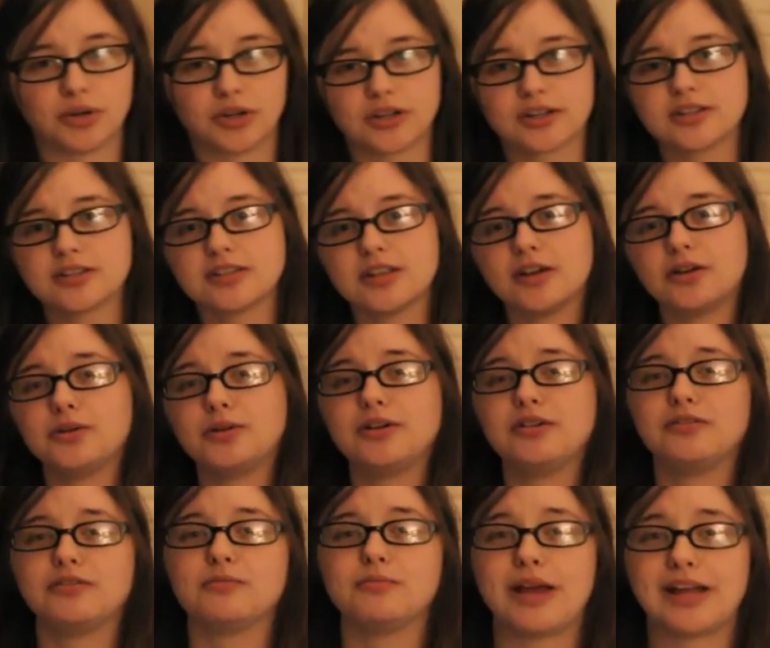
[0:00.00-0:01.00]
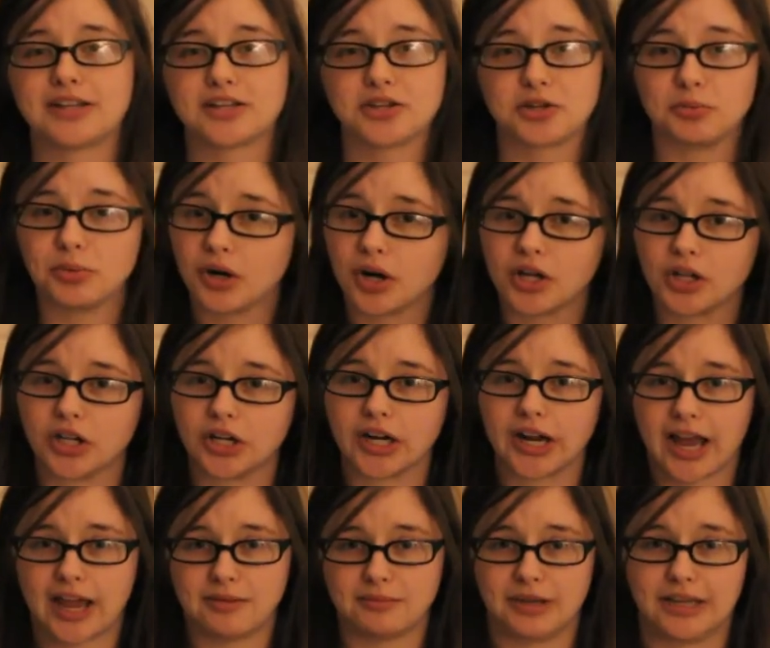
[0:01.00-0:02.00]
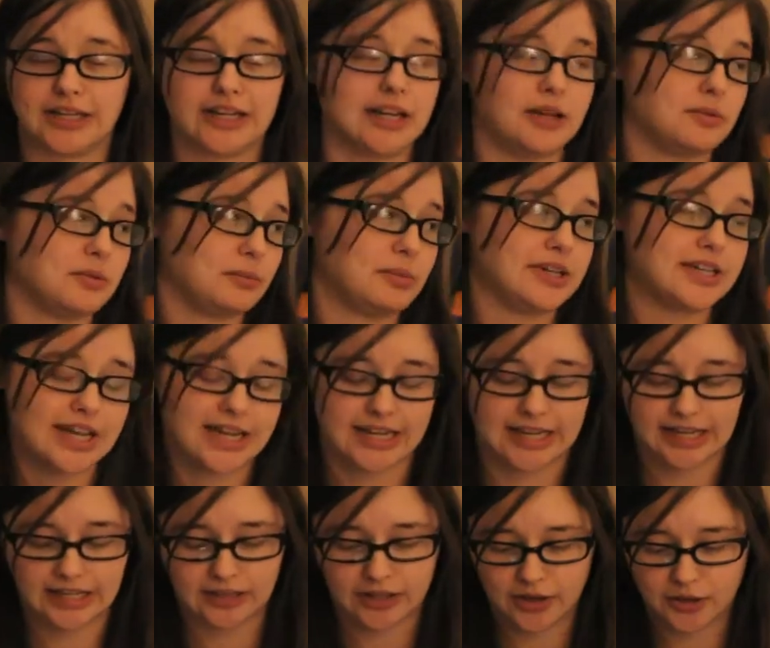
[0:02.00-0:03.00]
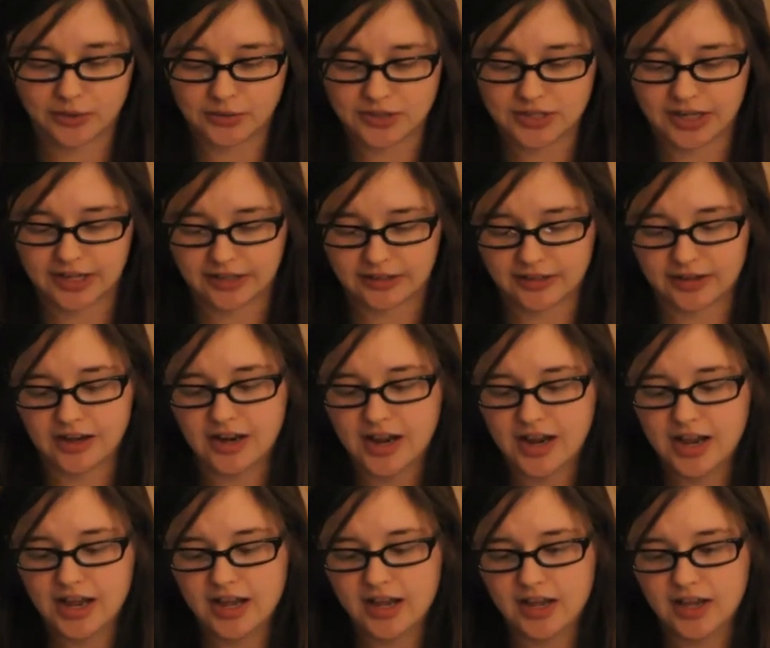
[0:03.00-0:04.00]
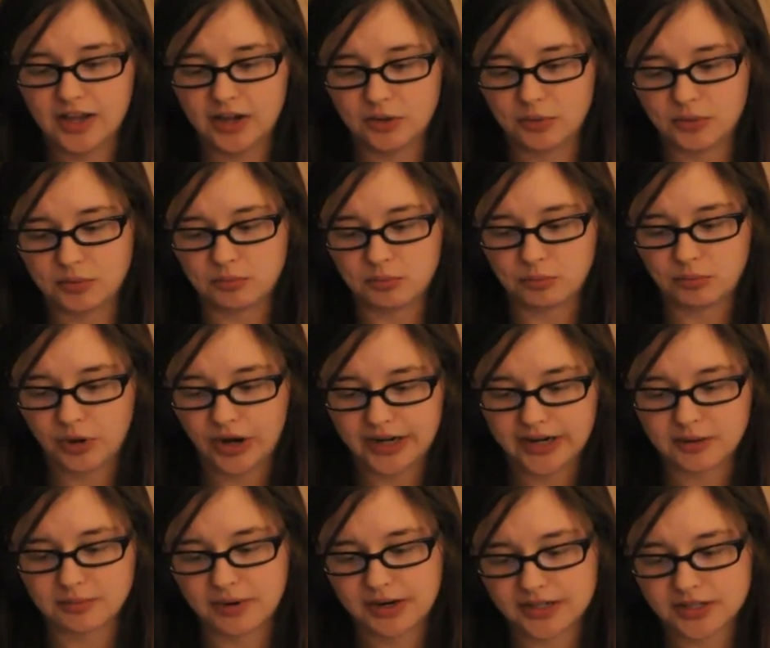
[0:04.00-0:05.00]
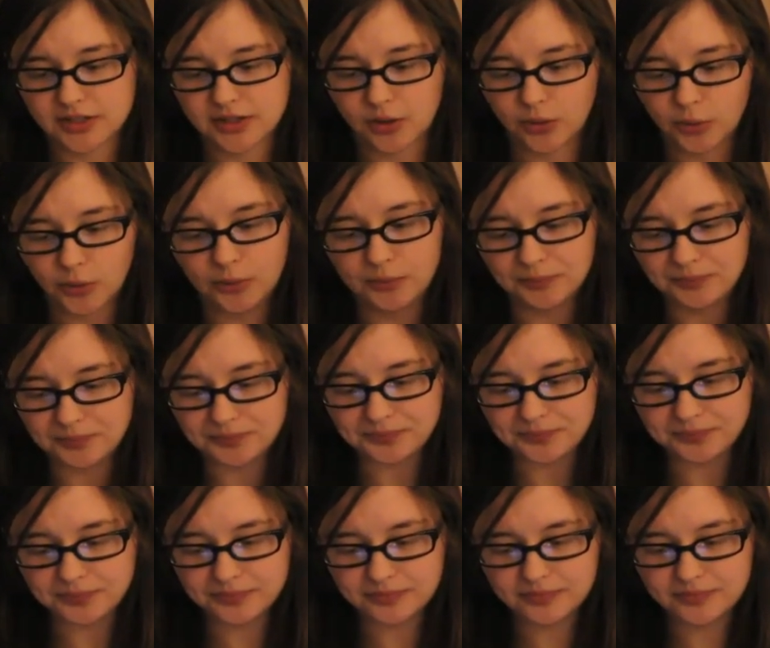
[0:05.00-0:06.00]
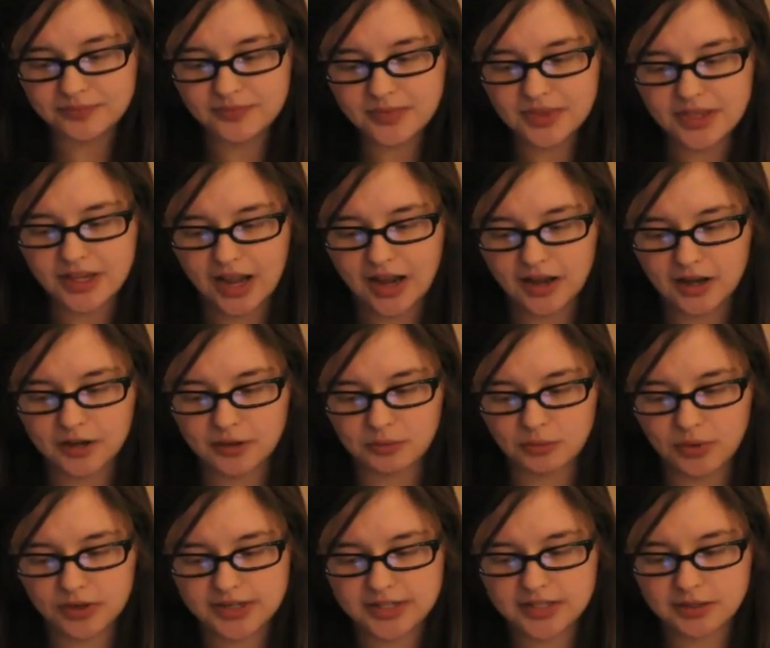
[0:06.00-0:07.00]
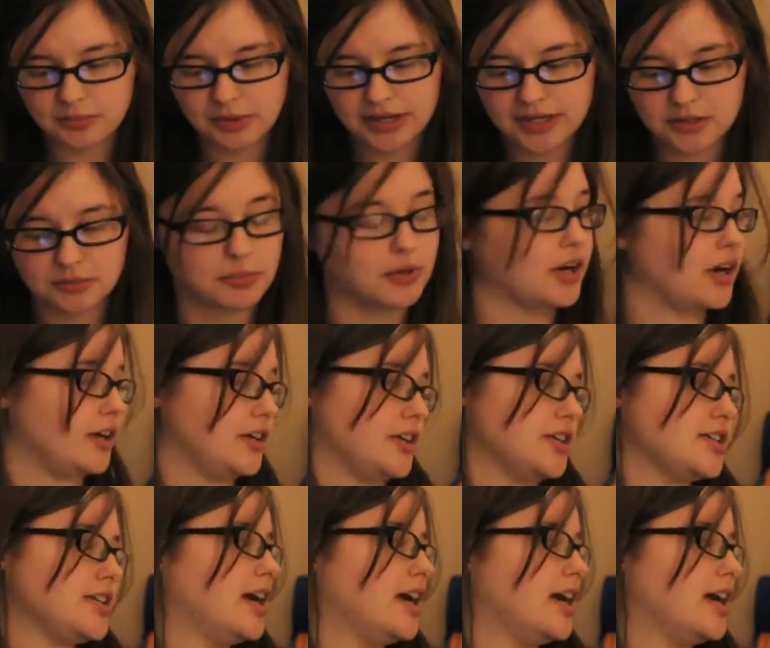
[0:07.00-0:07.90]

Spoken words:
books. So if Master Burglar came in, he would be taking those, and it would break my soul. What is the biggest book on your